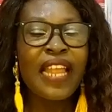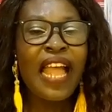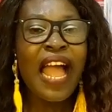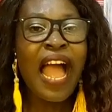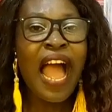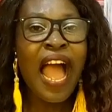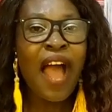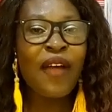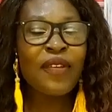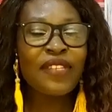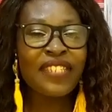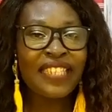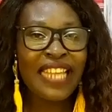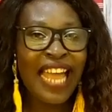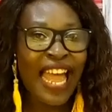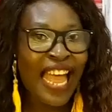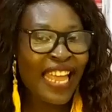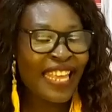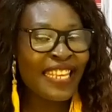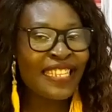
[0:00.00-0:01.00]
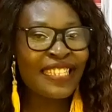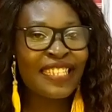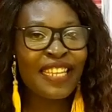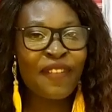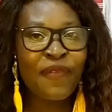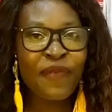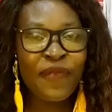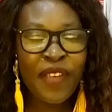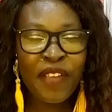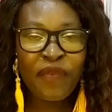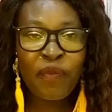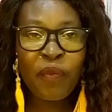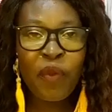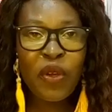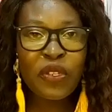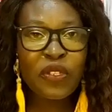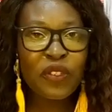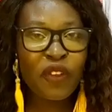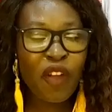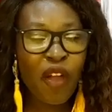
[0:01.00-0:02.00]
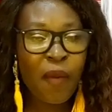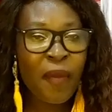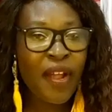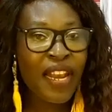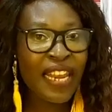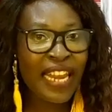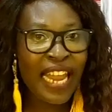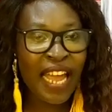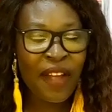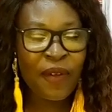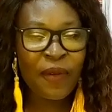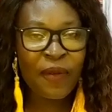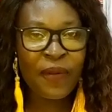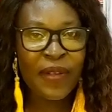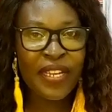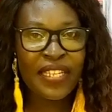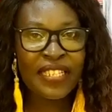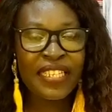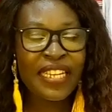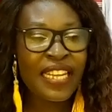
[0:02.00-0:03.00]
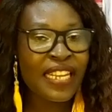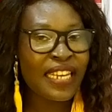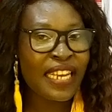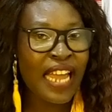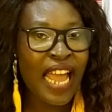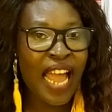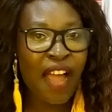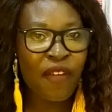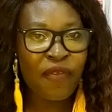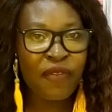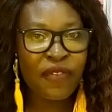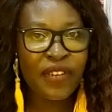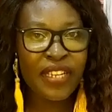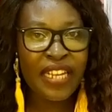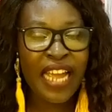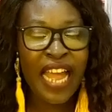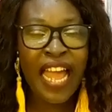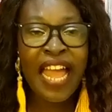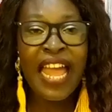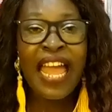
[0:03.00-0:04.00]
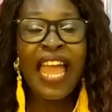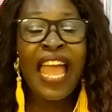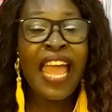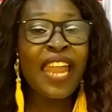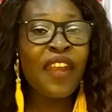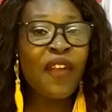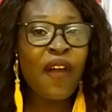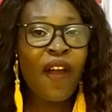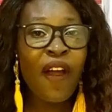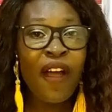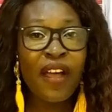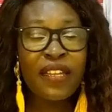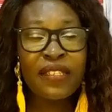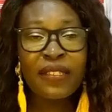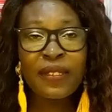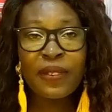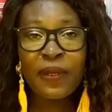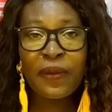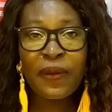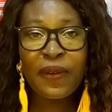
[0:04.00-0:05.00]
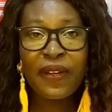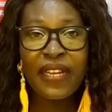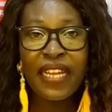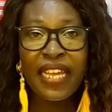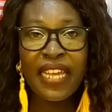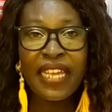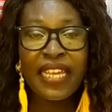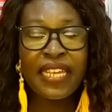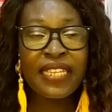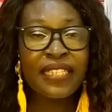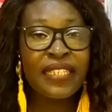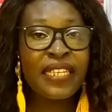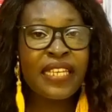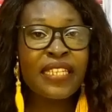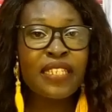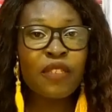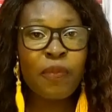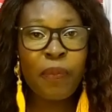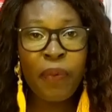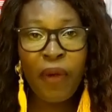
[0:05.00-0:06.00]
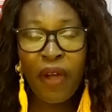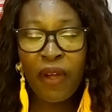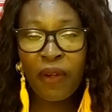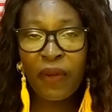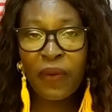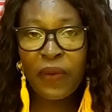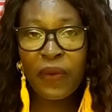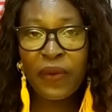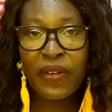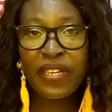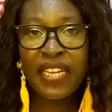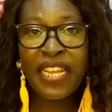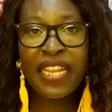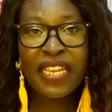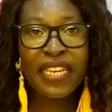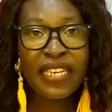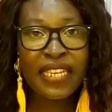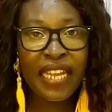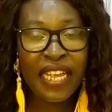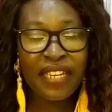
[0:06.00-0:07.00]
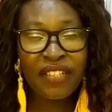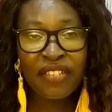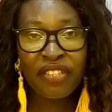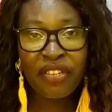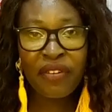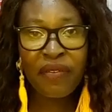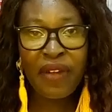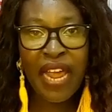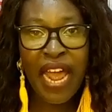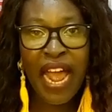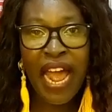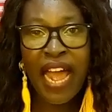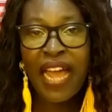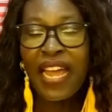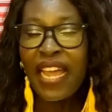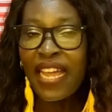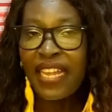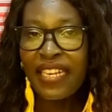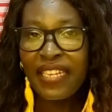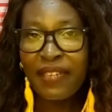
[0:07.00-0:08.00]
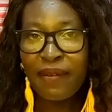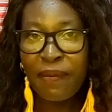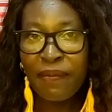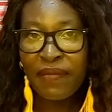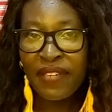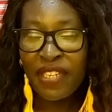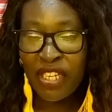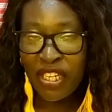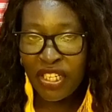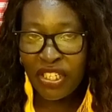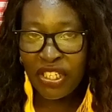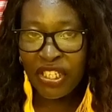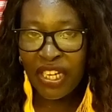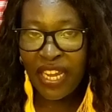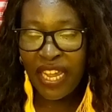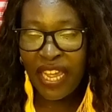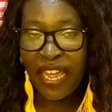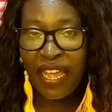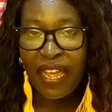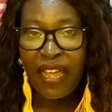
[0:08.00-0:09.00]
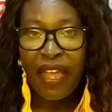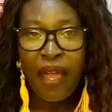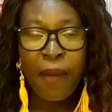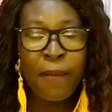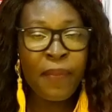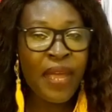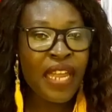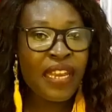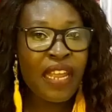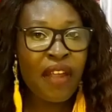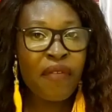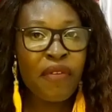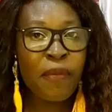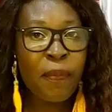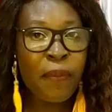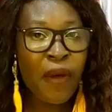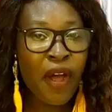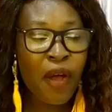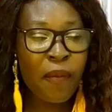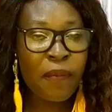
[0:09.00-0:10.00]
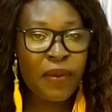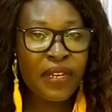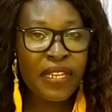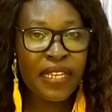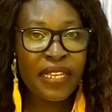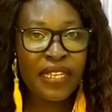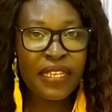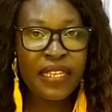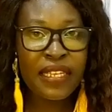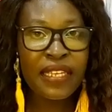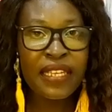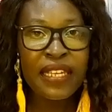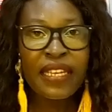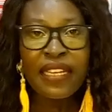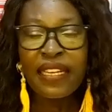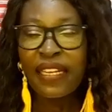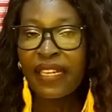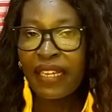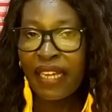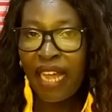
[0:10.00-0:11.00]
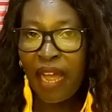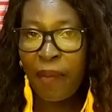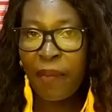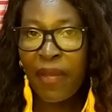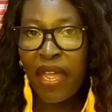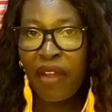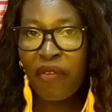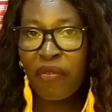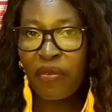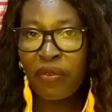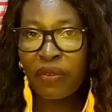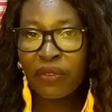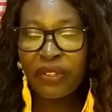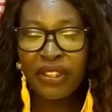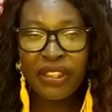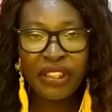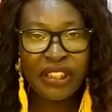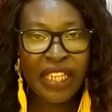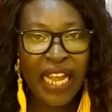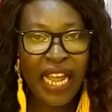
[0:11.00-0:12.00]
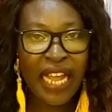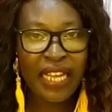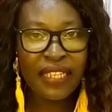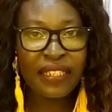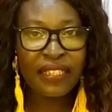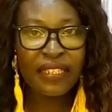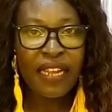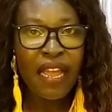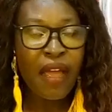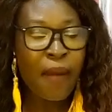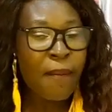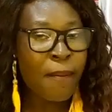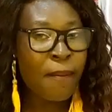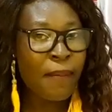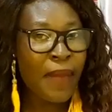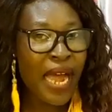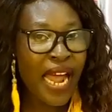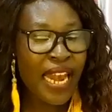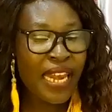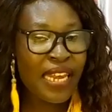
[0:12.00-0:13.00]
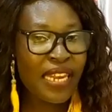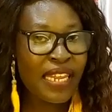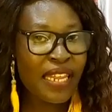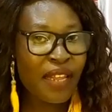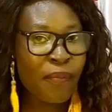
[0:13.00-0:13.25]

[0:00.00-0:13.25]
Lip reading: Hausa is the fifth most common language in Africa, and also it is spoken in Nigeria, Niger, Benin Republic, Cameroon, Chad, Mali,